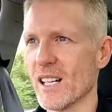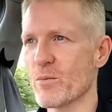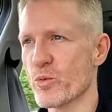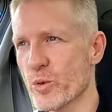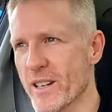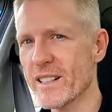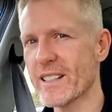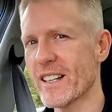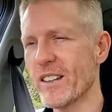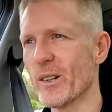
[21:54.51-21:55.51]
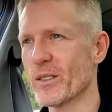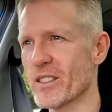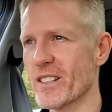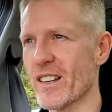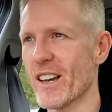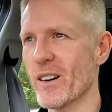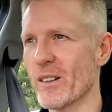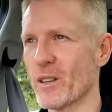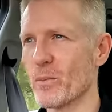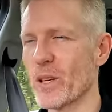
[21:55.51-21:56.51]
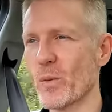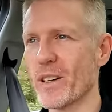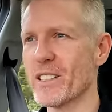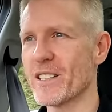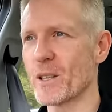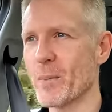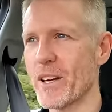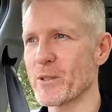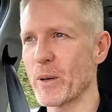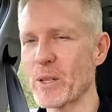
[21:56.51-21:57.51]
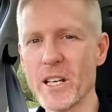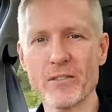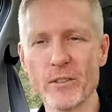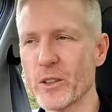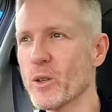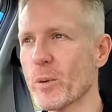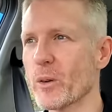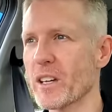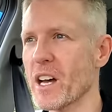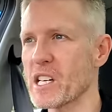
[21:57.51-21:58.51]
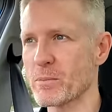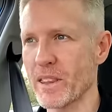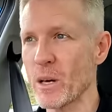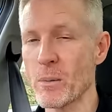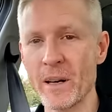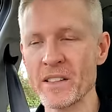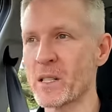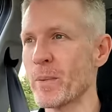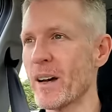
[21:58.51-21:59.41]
I'm really keen though to see how the BYD compares because I've reviewed both cars, but they were months